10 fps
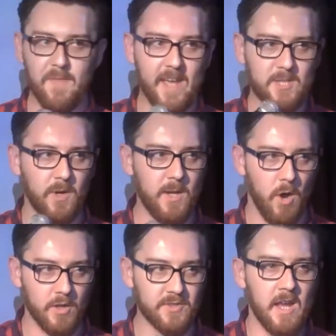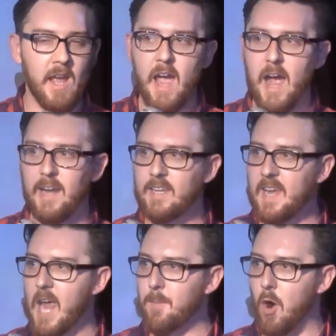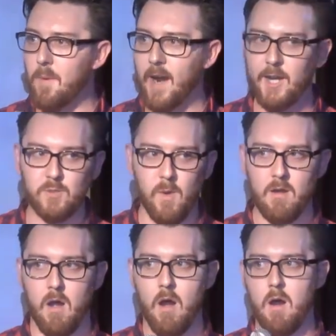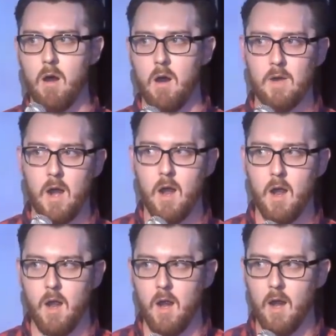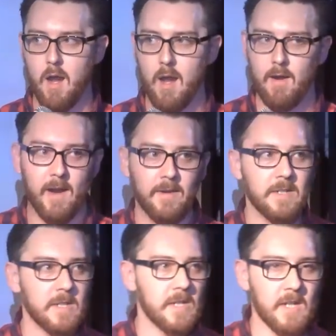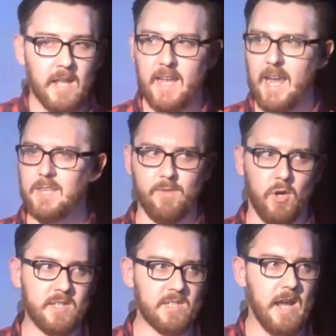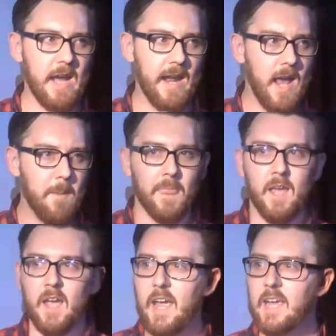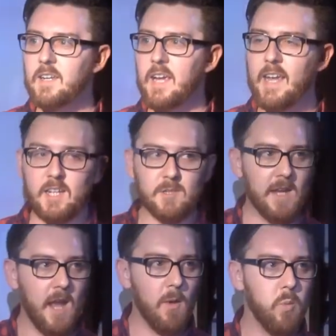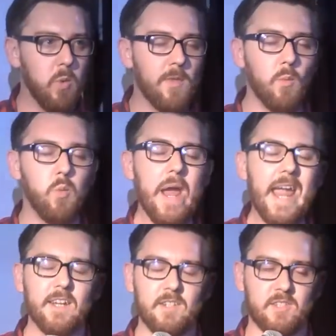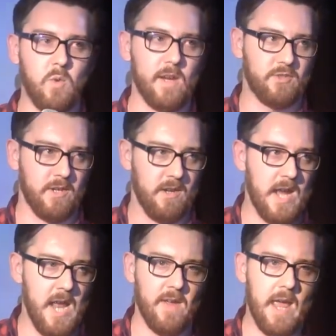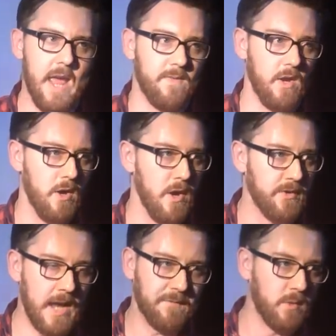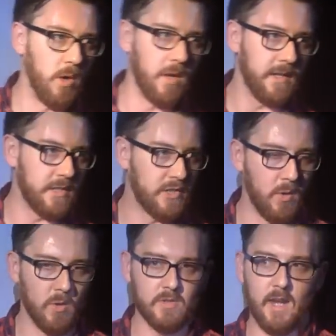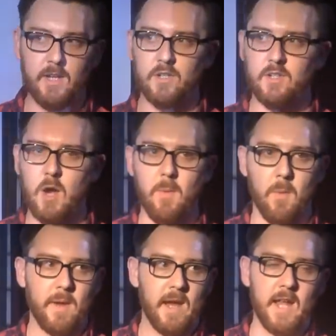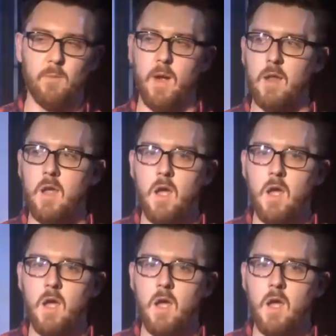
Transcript: right? That's what he was, and he came up and he just went, all right, right? He had the voice, and uh, he, he, asked me a, the weirdest question I have ever heard after one of these shows. He just came up to me and he went,